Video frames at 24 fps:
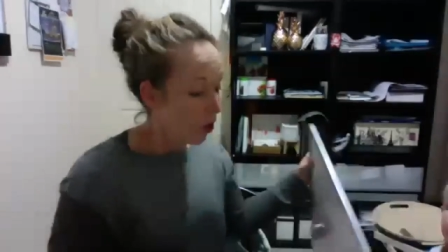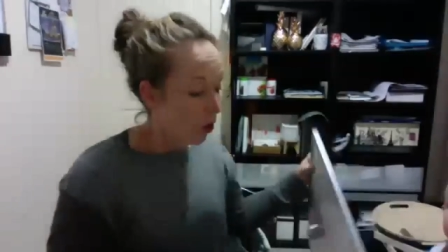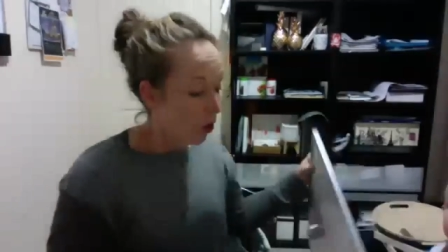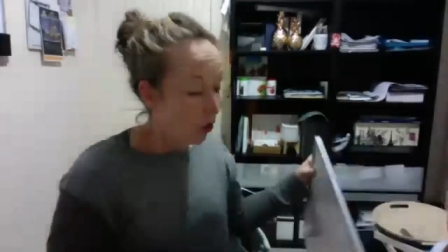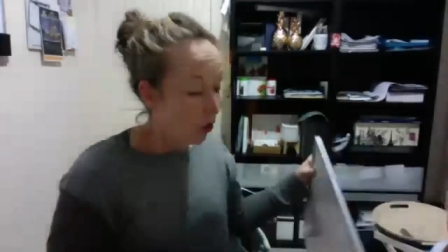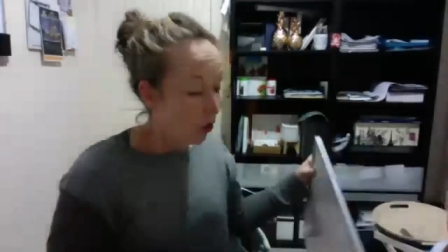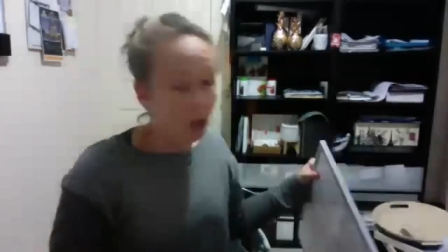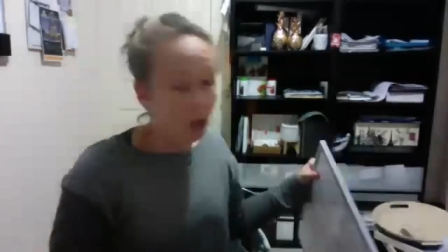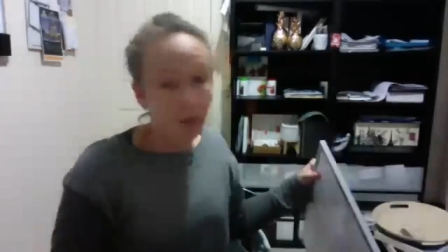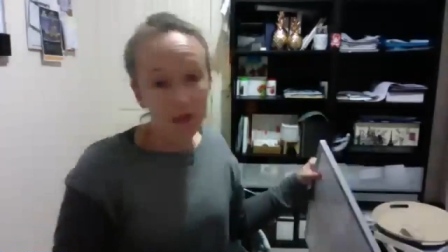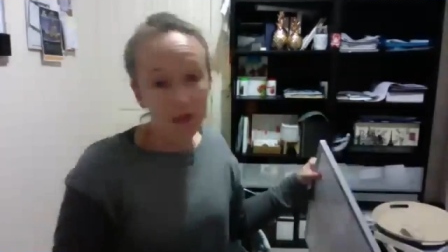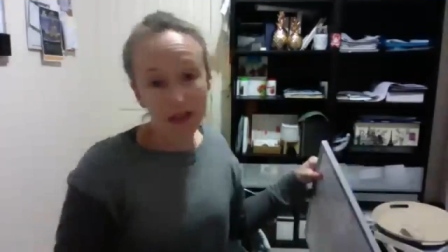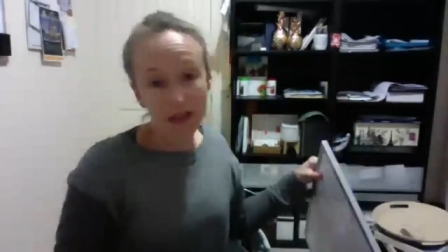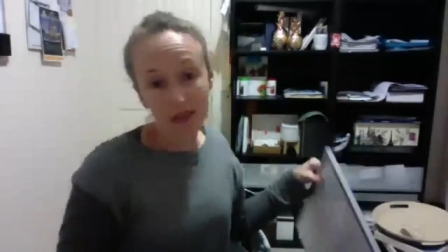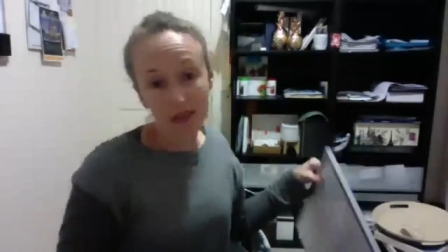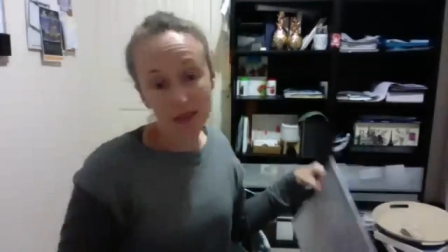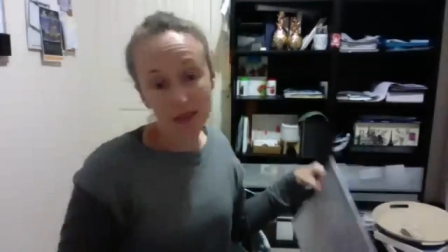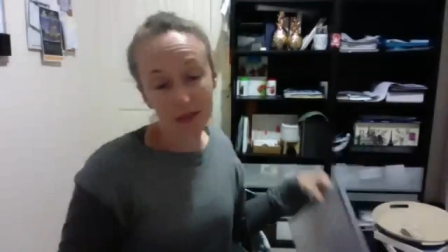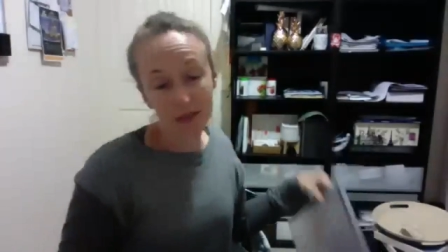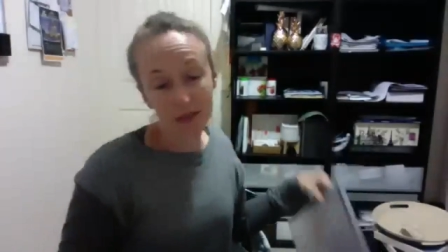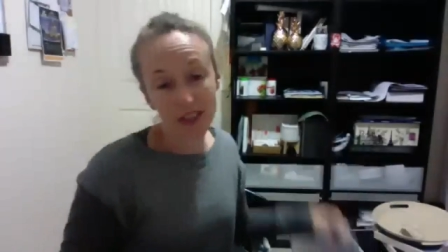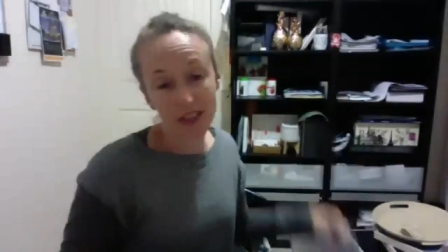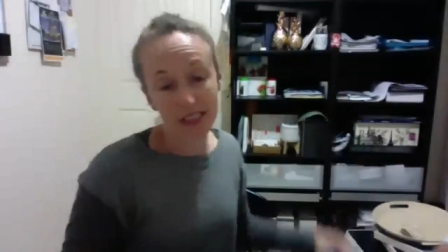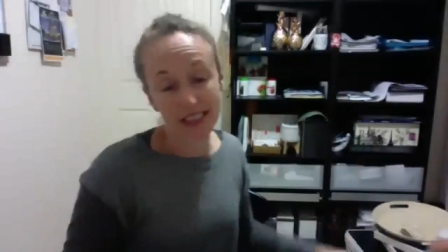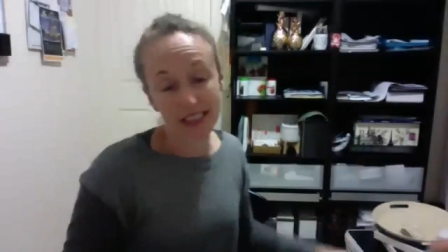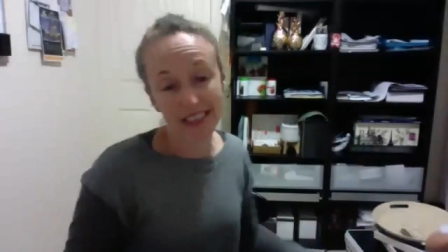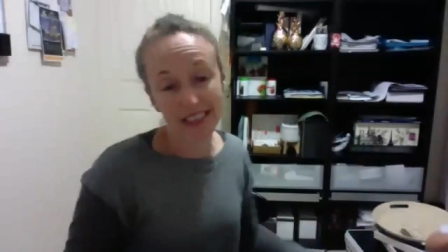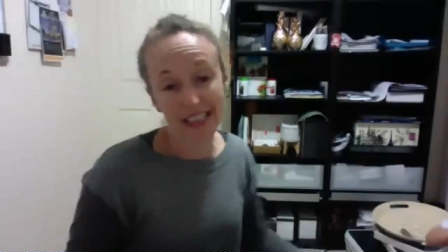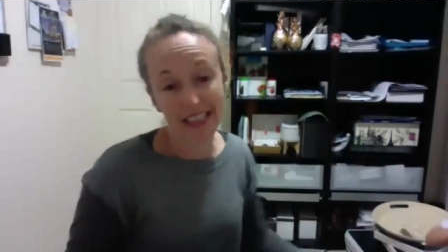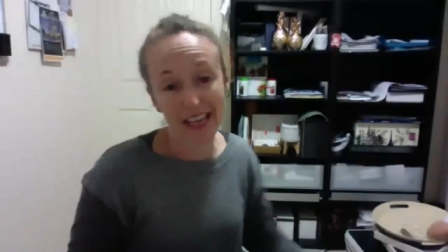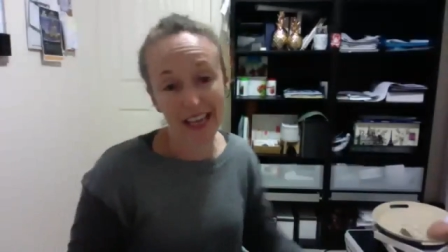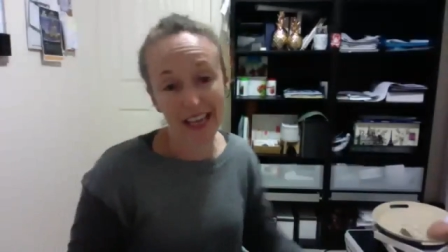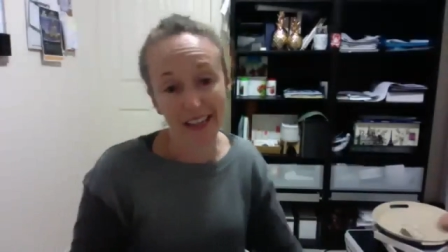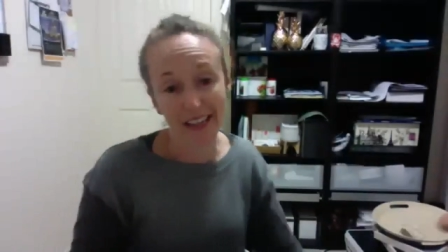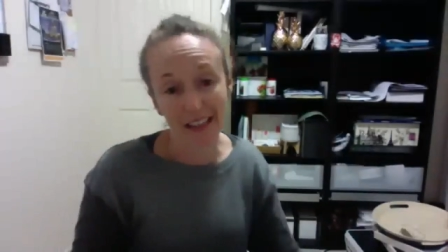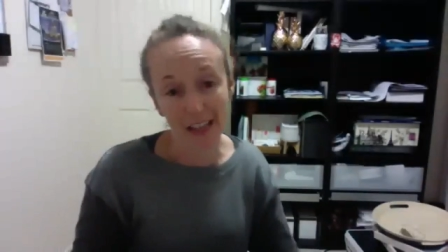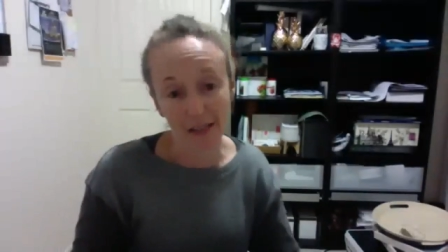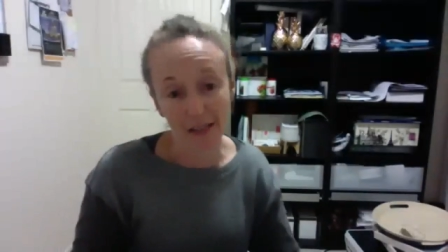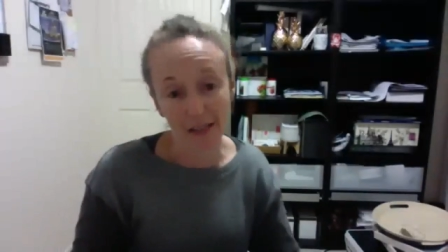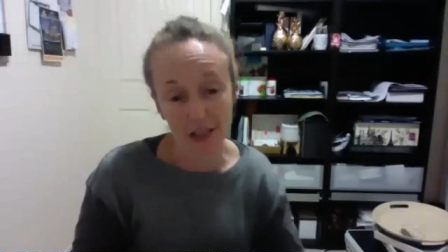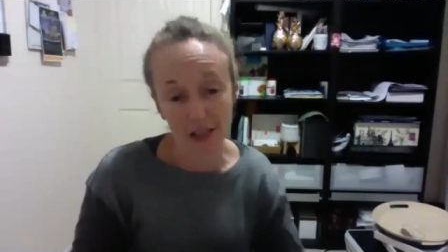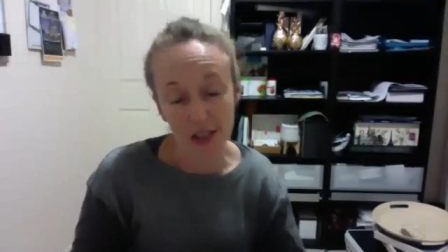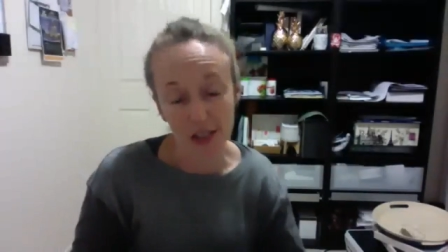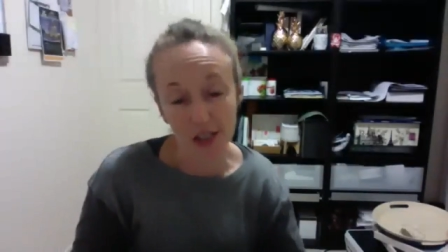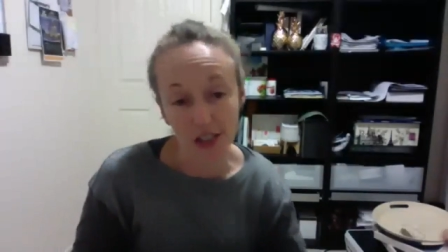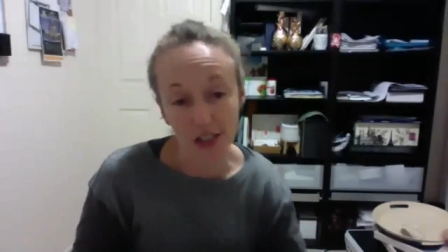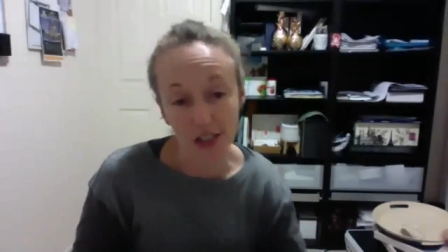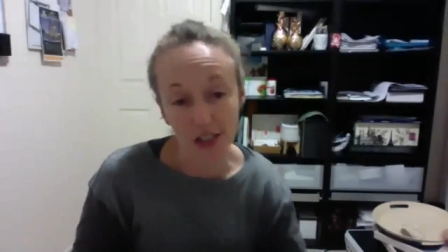All because we just cared enough
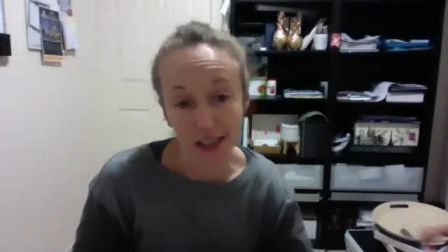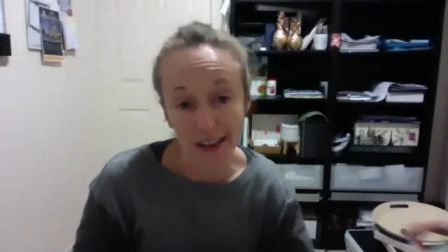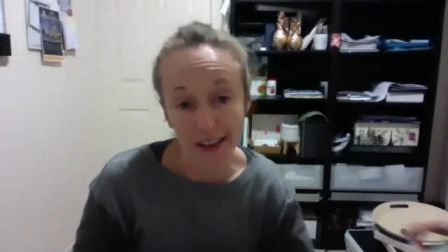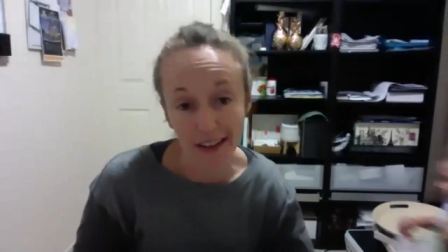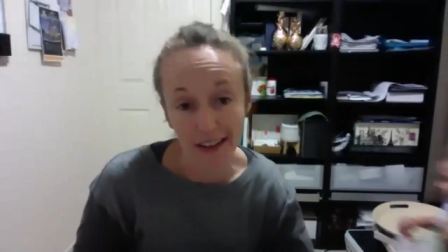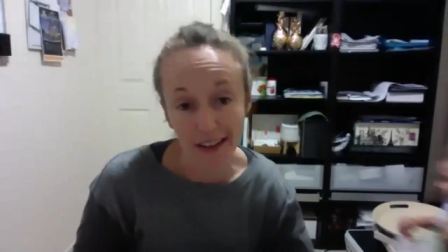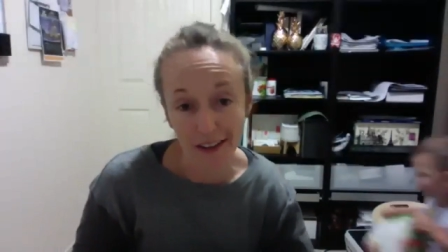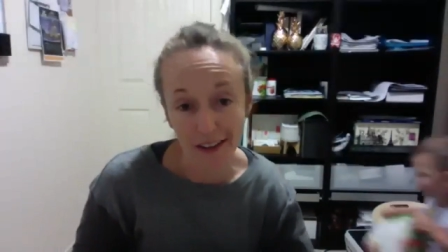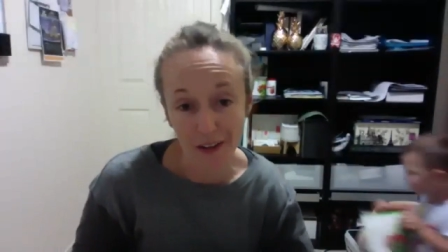to share,